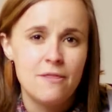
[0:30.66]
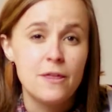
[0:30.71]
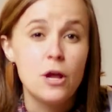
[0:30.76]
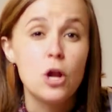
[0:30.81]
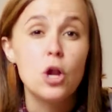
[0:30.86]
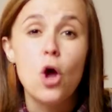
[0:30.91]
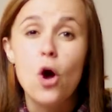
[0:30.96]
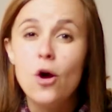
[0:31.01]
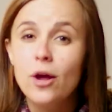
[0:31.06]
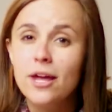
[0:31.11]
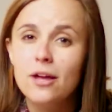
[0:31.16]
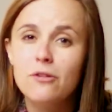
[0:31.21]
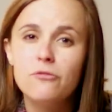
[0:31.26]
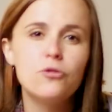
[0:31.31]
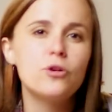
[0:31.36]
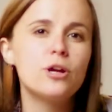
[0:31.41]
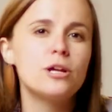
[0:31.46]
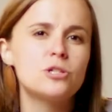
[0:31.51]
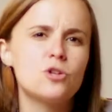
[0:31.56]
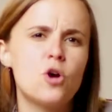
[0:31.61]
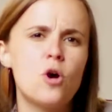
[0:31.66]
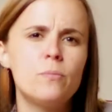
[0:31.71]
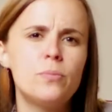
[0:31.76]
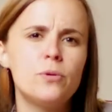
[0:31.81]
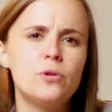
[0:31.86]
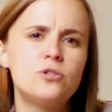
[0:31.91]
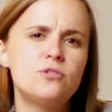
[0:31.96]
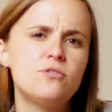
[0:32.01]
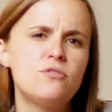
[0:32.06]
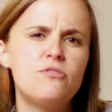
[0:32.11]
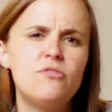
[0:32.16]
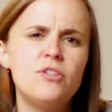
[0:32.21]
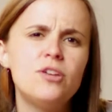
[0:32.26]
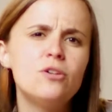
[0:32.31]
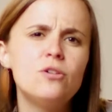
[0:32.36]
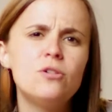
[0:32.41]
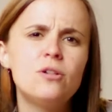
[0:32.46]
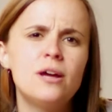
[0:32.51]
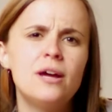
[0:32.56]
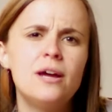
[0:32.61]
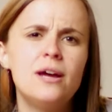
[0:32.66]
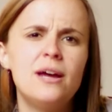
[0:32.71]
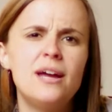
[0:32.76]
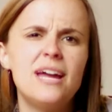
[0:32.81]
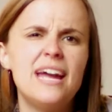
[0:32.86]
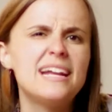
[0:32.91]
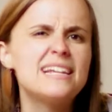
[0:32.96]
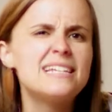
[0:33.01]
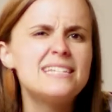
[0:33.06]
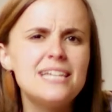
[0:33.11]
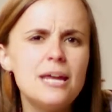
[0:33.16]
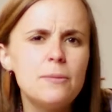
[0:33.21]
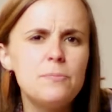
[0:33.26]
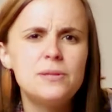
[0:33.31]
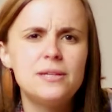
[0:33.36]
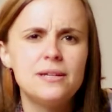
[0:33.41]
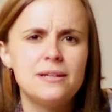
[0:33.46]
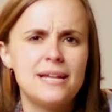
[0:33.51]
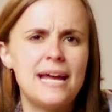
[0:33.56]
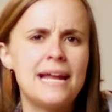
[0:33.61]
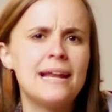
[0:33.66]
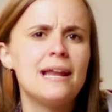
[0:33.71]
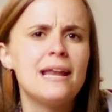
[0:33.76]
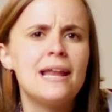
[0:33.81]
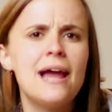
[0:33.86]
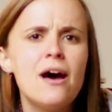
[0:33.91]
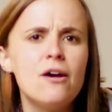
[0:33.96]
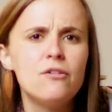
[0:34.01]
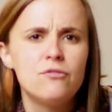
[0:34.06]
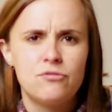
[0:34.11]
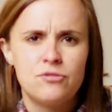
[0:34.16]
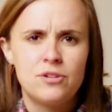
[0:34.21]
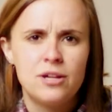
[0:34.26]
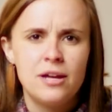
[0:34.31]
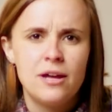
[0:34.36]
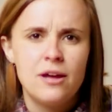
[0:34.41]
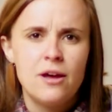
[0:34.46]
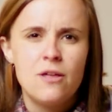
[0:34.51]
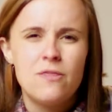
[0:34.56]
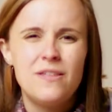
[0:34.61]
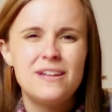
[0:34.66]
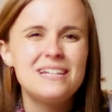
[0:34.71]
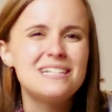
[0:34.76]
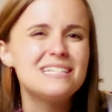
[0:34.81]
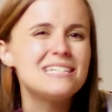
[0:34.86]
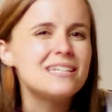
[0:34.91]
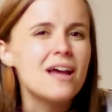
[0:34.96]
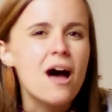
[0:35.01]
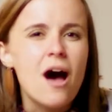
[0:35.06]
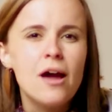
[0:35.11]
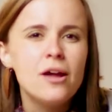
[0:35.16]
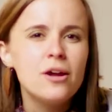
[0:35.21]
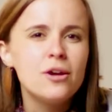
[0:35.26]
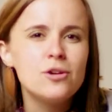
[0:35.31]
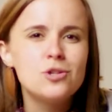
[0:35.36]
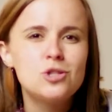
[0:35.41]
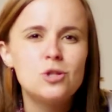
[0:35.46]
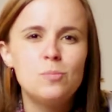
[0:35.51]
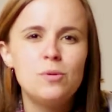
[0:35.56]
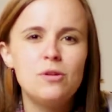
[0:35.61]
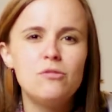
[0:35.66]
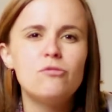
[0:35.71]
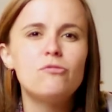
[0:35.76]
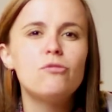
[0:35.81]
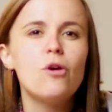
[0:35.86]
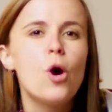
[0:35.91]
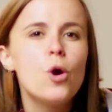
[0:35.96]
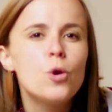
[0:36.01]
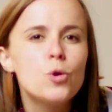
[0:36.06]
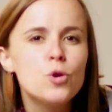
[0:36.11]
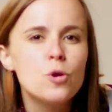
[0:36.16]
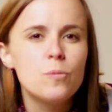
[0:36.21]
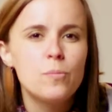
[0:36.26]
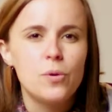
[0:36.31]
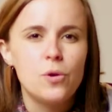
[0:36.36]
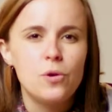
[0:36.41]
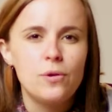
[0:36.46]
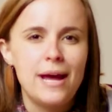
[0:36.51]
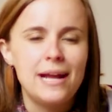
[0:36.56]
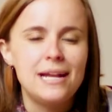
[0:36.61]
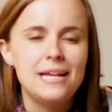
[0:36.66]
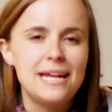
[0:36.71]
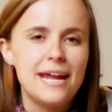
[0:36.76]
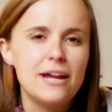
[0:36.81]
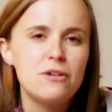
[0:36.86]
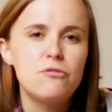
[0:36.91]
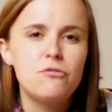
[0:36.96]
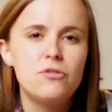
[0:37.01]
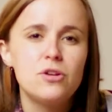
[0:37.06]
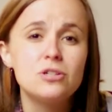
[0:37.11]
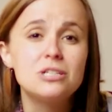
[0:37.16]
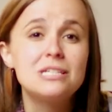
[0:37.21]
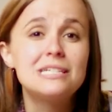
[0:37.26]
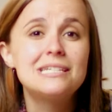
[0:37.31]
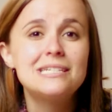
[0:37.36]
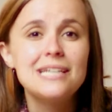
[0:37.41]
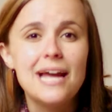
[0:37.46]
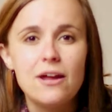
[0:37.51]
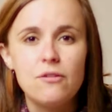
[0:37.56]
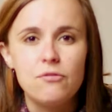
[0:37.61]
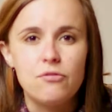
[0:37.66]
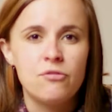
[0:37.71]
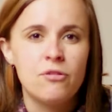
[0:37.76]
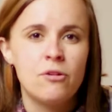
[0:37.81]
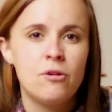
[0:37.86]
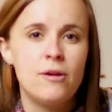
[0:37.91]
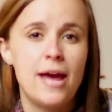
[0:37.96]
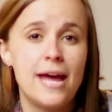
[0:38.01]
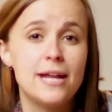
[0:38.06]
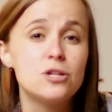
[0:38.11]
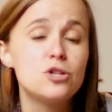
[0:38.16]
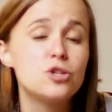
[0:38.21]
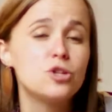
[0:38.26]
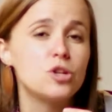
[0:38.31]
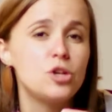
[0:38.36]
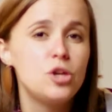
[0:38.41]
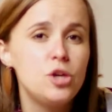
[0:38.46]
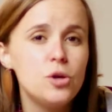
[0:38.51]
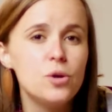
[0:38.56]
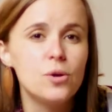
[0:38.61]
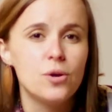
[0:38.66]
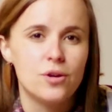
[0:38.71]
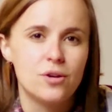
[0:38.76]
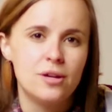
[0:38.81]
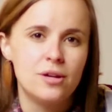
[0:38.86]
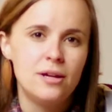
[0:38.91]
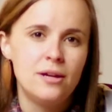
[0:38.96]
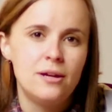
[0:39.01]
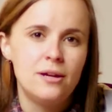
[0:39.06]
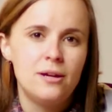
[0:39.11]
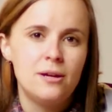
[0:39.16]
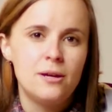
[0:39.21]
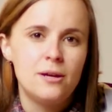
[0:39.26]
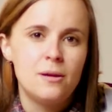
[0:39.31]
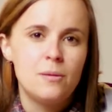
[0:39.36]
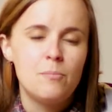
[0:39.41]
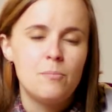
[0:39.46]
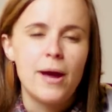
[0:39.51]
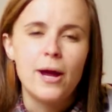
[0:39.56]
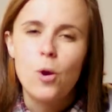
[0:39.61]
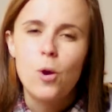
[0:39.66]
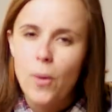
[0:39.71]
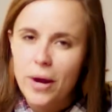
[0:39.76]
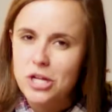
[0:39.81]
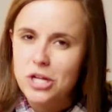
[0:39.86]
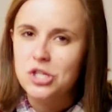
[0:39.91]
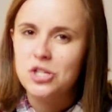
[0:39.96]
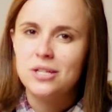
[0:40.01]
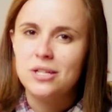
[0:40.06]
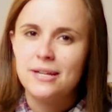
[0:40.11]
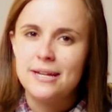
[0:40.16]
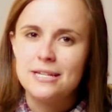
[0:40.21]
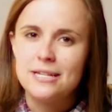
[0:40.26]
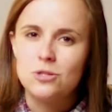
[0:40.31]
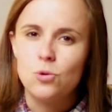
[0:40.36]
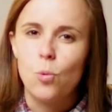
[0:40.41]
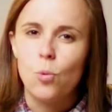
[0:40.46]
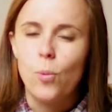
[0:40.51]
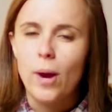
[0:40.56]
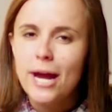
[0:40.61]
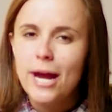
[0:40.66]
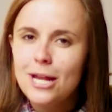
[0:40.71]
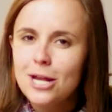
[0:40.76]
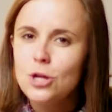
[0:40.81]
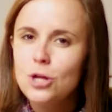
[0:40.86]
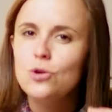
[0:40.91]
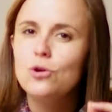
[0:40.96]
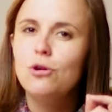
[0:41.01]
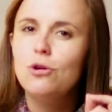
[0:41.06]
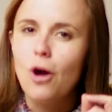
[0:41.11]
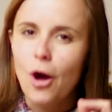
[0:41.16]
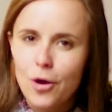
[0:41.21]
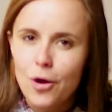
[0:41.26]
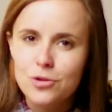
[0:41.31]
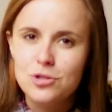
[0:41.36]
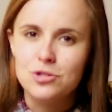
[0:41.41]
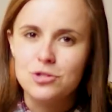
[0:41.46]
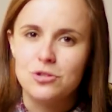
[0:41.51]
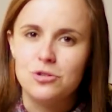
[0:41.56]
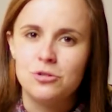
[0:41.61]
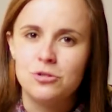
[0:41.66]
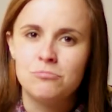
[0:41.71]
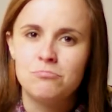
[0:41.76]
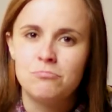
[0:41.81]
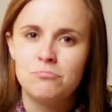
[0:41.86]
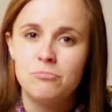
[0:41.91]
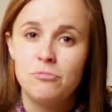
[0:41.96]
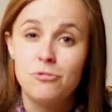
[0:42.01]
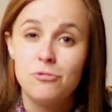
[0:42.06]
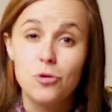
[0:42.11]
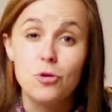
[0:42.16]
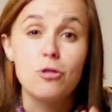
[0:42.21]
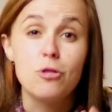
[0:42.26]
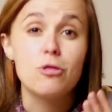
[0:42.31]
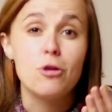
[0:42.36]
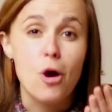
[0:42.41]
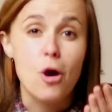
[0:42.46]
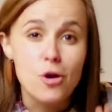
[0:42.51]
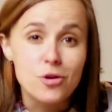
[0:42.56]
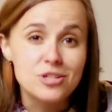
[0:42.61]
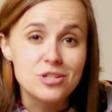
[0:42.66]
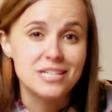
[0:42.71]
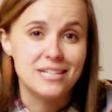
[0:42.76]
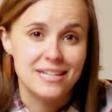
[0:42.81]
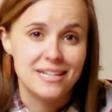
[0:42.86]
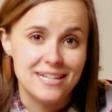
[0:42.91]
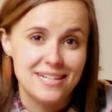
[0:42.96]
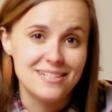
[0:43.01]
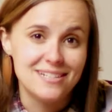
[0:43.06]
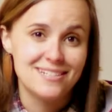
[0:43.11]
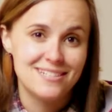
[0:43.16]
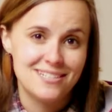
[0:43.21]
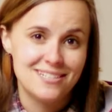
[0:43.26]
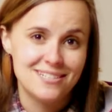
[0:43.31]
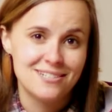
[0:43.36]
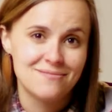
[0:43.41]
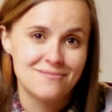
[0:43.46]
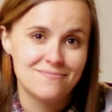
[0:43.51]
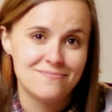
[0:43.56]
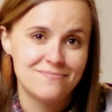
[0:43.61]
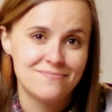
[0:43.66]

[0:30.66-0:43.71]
The longing, for example, to feel accepted and loved. The desire to be vulnerable and yet feel safe and secure. My question is, where do you go to for those needs?